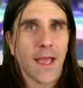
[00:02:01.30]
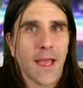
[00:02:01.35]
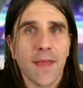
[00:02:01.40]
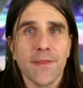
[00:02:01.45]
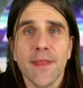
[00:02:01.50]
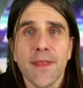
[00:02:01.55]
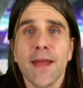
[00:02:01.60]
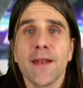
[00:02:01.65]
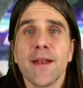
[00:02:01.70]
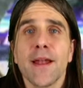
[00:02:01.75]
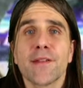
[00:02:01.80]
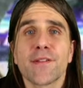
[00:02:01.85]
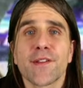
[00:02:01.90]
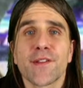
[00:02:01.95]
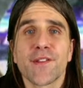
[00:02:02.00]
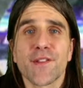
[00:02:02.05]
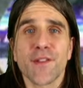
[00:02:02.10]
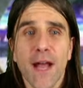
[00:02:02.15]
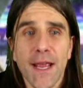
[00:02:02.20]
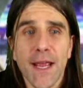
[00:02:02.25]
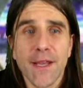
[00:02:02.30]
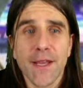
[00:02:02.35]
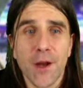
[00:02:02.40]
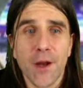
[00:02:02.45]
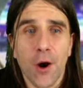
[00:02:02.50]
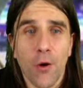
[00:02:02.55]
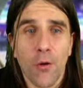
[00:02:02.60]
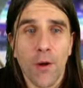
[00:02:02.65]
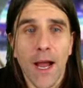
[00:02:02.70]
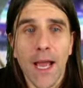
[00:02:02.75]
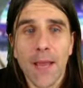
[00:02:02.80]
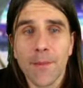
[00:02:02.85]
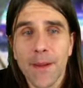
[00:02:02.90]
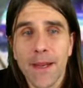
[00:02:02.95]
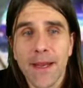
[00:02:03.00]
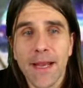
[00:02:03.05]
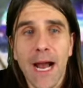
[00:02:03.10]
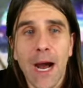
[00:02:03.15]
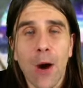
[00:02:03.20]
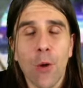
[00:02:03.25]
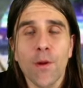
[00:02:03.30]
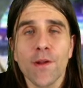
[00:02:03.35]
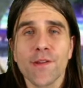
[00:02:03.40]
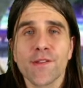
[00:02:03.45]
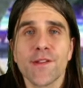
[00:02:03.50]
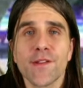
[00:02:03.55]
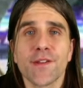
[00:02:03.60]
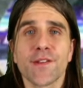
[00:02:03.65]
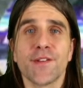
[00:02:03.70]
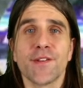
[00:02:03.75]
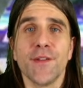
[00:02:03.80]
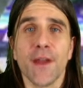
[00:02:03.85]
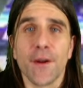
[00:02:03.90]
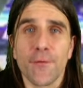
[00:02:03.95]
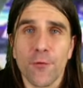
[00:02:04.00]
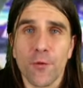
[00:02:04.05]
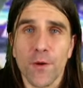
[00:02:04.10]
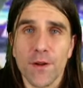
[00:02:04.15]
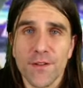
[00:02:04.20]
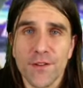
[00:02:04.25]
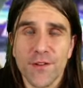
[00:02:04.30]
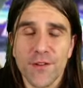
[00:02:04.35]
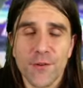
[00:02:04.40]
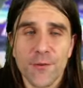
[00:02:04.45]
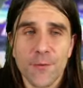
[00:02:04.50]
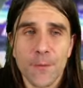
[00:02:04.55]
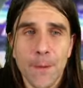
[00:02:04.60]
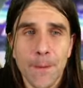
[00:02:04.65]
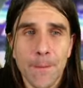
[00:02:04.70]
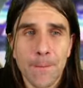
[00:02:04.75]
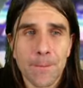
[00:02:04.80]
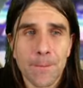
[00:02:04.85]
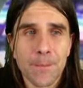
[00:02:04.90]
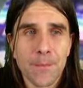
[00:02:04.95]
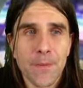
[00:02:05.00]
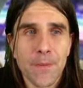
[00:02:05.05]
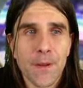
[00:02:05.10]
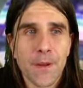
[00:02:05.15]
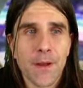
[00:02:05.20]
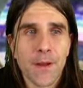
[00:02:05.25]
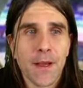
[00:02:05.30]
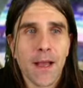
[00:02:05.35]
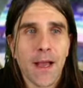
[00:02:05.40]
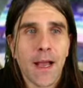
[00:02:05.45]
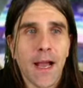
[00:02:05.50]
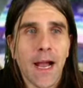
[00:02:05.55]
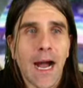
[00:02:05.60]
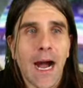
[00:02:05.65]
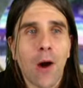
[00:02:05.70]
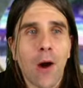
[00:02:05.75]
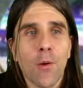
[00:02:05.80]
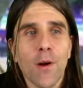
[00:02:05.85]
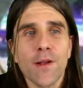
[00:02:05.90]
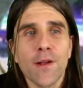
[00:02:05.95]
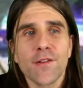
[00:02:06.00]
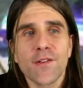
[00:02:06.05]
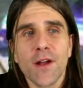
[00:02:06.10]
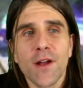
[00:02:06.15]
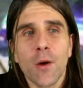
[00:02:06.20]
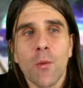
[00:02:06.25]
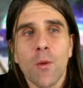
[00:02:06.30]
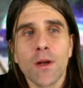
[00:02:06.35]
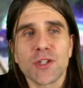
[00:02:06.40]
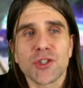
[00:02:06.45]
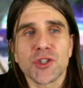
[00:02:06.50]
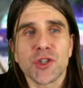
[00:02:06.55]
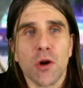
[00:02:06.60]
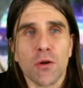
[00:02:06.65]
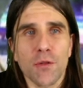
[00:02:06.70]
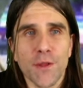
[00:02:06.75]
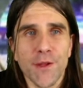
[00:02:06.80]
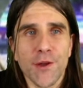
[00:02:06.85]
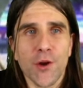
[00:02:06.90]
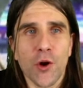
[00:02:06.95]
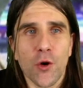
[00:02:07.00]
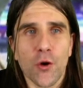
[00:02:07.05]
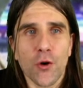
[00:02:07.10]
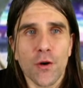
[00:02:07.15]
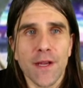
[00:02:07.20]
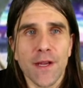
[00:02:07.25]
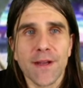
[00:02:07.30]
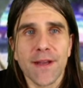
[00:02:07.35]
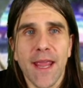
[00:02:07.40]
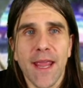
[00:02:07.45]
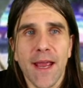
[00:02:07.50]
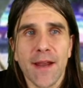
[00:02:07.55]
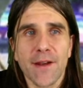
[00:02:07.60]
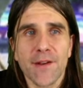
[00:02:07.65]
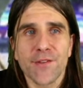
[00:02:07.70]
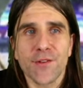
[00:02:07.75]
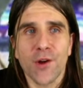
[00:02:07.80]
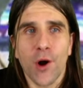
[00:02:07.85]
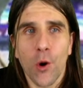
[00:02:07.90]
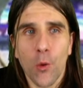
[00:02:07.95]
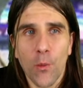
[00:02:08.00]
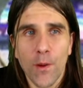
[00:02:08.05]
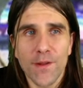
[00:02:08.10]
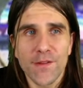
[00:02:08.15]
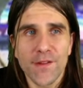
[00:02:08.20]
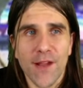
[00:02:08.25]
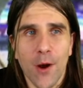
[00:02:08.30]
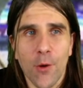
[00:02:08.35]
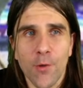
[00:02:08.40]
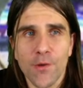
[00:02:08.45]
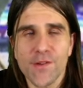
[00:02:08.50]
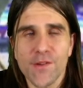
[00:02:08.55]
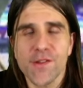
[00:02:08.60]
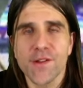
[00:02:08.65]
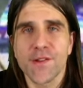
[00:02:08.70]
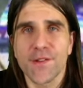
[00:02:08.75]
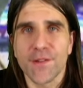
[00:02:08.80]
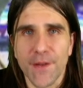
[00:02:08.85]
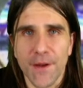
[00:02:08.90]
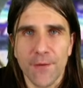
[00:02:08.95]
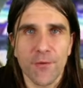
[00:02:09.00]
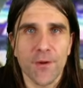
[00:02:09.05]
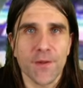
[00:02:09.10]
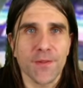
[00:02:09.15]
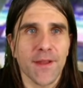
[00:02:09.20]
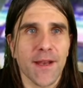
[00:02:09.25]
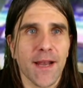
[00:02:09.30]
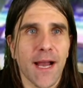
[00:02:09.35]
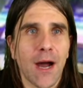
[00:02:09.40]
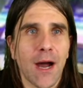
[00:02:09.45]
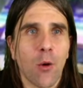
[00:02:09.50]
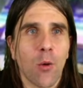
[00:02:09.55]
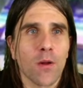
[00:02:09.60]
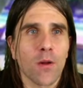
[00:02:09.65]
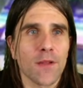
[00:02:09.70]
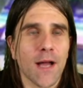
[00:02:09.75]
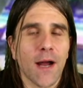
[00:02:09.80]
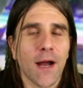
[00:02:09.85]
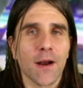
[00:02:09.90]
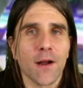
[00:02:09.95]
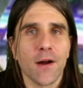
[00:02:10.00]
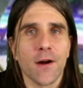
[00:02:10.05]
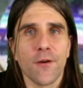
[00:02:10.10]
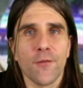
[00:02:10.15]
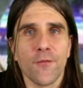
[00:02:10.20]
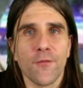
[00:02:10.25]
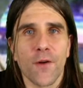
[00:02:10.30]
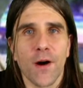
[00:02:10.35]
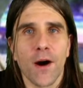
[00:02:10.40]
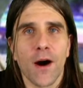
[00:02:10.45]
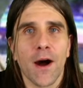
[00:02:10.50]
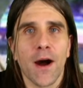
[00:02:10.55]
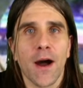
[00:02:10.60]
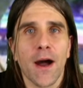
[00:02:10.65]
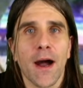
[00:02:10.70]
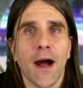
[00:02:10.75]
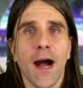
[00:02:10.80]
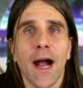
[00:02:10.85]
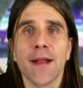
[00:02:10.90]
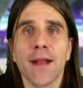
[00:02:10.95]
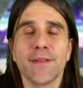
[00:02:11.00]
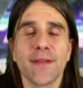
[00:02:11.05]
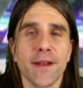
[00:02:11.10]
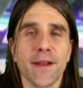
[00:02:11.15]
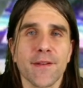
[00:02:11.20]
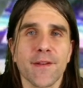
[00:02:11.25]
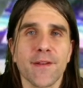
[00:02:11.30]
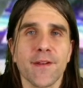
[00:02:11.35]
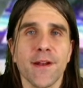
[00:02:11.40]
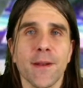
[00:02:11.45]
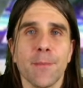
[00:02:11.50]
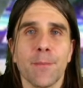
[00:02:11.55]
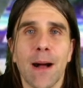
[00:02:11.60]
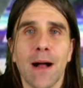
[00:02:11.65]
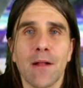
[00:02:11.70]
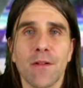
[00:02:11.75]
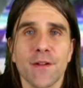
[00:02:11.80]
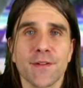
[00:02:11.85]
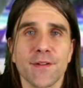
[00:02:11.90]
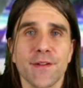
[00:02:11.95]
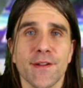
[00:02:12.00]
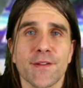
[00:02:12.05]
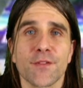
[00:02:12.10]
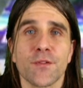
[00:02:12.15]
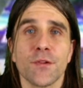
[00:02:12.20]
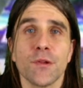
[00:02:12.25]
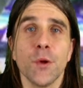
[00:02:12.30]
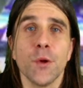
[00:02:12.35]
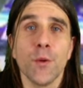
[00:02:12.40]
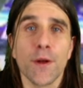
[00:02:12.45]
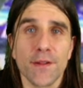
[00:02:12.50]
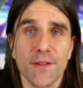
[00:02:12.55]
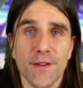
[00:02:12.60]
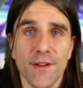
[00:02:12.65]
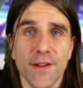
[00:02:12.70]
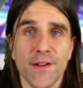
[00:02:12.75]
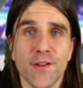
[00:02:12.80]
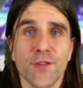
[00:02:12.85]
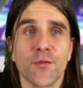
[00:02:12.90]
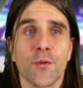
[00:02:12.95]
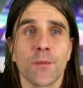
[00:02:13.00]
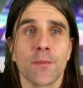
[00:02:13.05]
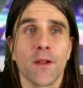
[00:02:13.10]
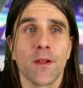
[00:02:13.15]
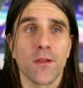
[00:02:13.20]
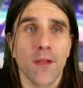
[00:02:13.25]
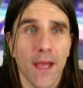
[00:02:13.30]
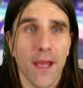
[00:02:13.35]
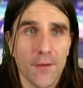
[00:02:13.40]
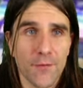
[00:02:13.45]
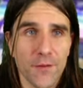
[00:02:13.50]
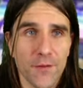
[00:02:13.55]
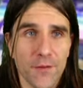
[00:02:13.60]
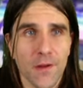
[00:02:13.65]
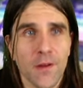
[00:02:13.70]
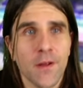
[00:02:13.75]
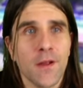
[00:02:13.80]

And then, as a side note, I mean, how is this different? How is uh, what Charlie Kirk and Candace Owens, how is this different than how a lot of uh, identity politics lunatics from the left,